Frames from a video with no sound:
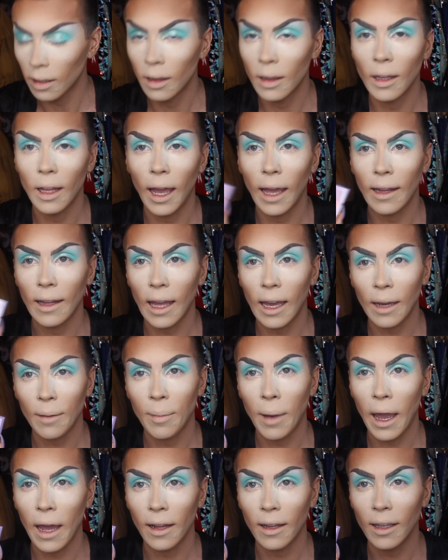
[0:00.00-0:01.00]
Lilac
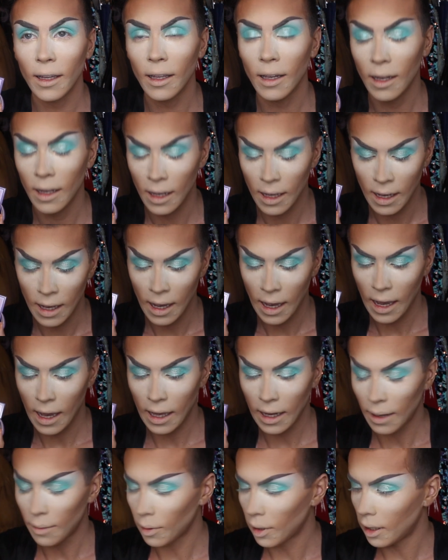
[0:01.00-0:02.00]
palette.
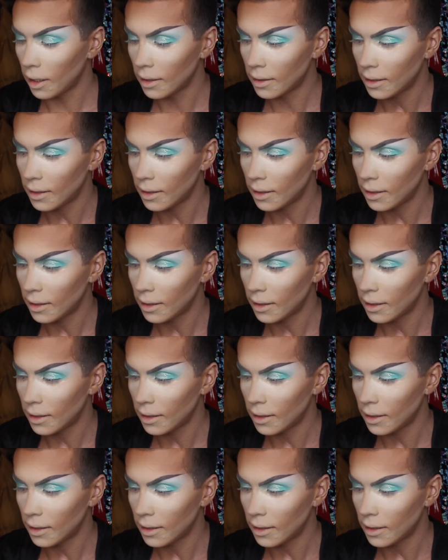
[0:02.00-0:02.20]
And I'm gonna